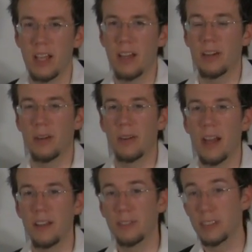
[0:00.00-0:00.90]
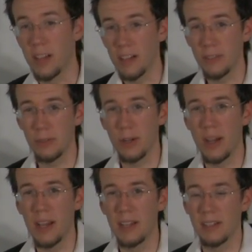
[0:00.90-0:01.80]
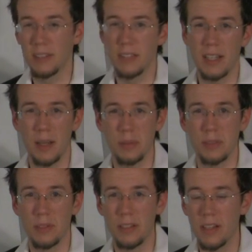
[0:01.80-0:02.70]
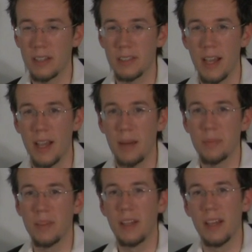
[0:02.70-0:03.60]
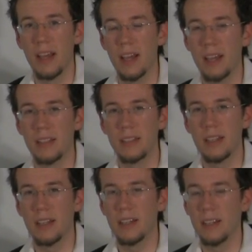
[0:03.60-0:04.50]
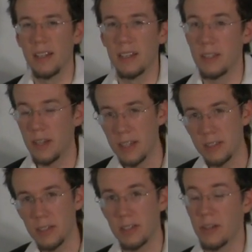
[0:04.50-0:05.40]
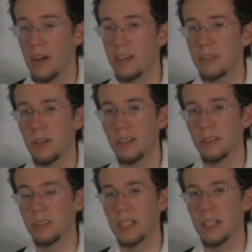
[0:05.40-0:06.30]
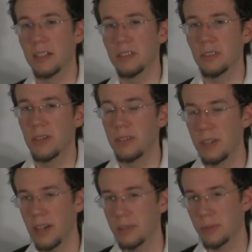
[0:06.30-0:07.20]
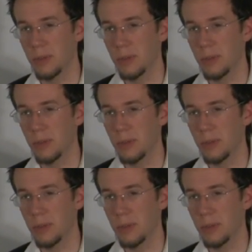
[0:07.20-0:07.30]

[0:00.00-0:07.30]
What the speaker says: I don't know, kind of a lot of drawing. It'd take up a lot of time. And you guys already know how to draw those scales, so if you guys